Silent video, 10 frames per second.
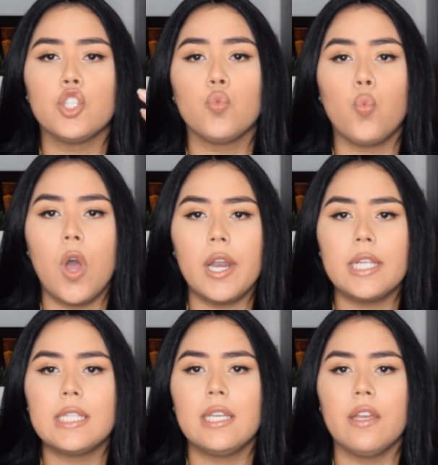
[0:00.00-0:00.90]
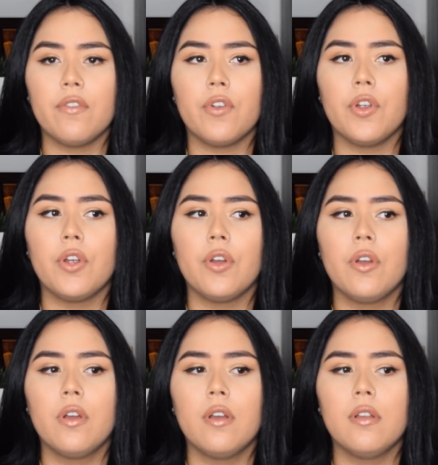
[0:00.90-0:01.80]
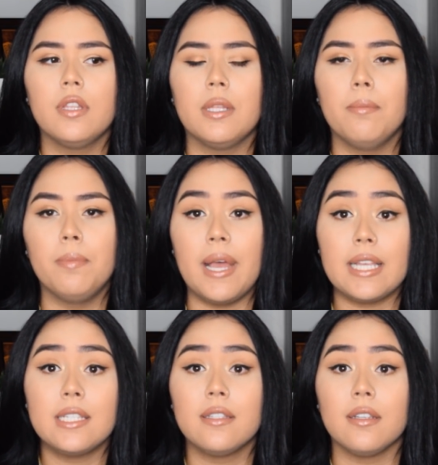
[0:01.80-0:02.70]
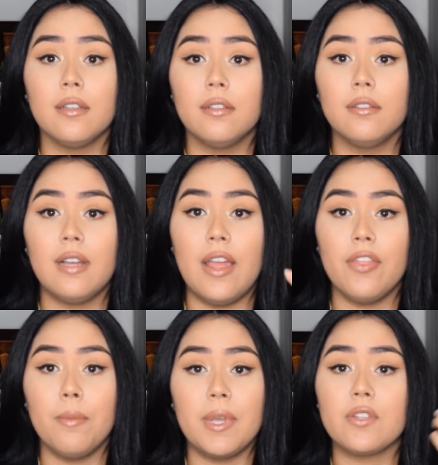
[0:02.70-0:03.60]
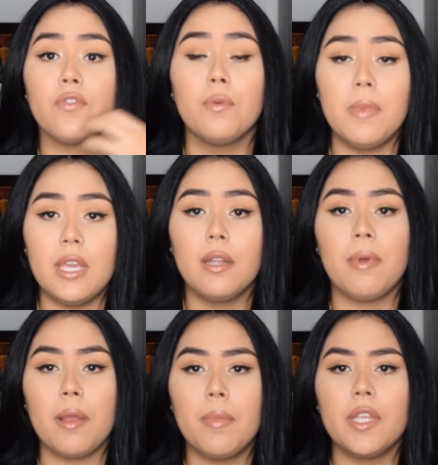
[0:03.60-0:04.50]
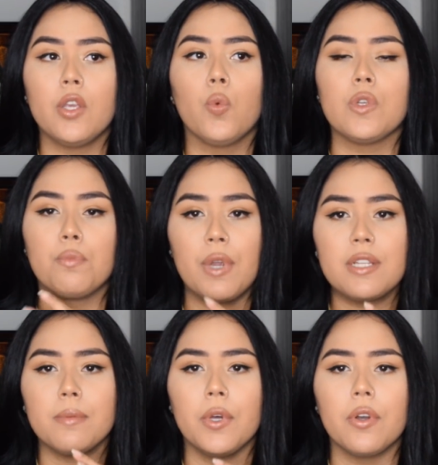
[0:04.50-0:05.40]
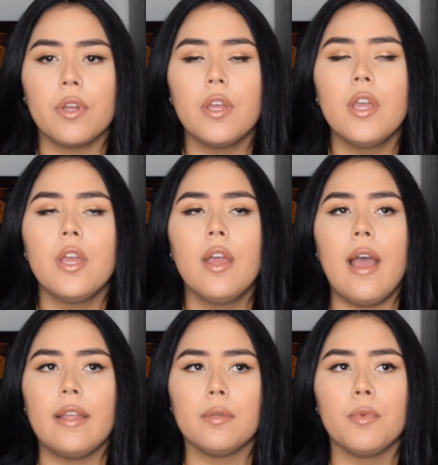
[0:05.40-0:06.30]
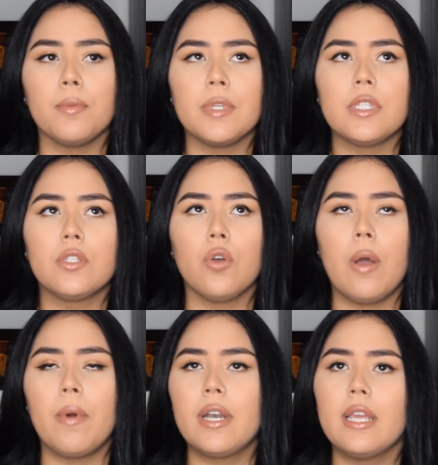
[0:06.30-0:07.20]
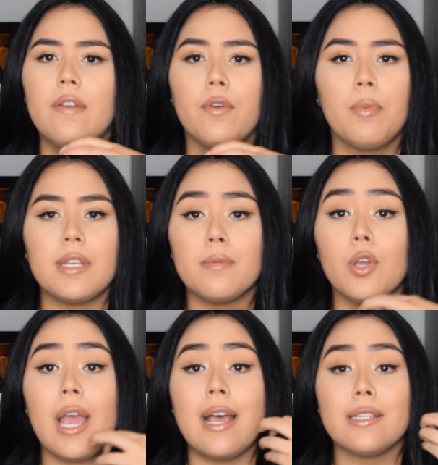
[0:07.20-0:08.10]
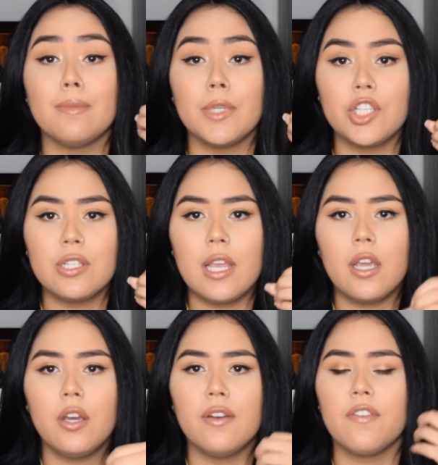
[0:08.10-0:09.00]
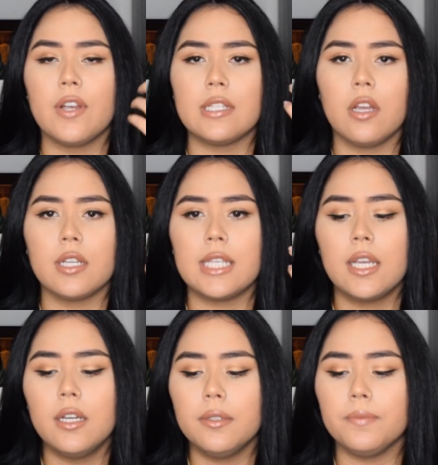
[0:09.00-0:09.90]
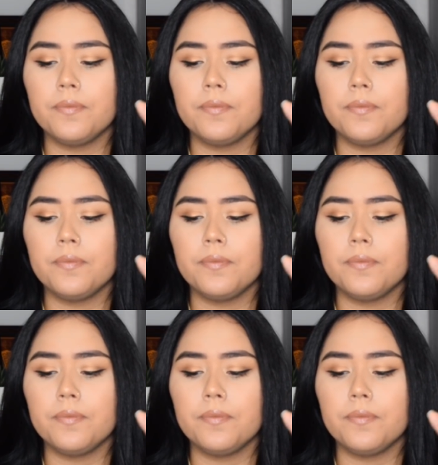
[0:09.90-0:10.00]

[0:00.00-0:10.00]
I just wanted to give her the best. And the best for me, in my opinion, was breast milk at the moment. So I wanted to give her breast milk as much as I could for as long as I could.